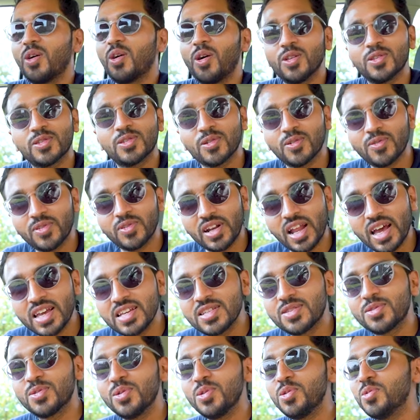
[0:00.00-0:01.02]
also
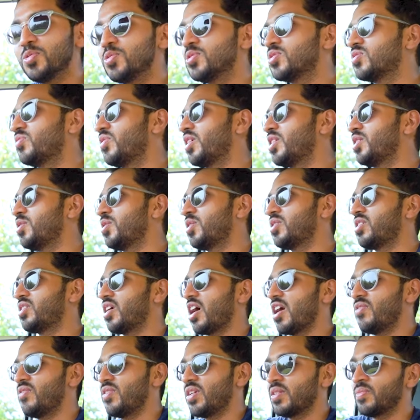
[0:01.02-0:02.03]
nice to use when you are
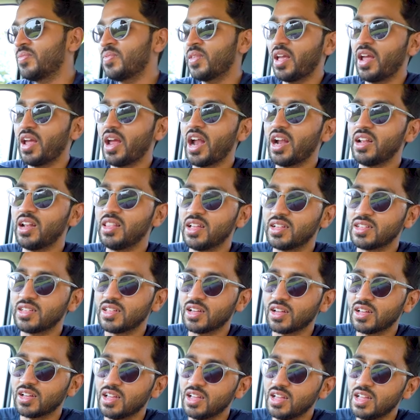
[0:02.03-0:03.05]
driving. And there's
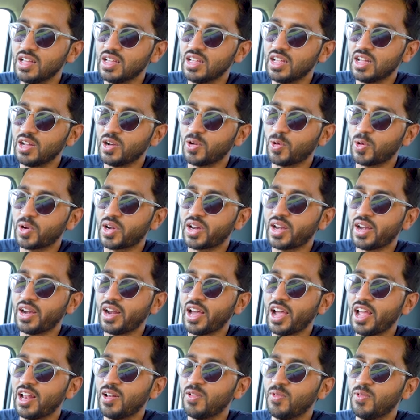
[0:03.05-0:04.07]
a rotary
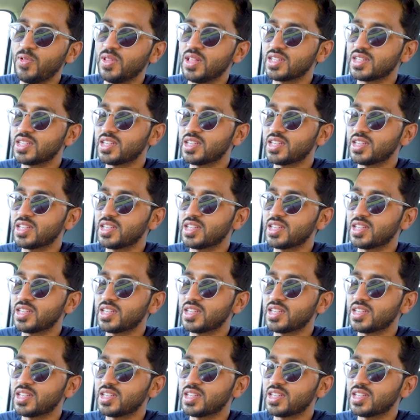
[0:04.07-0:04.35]
dial with a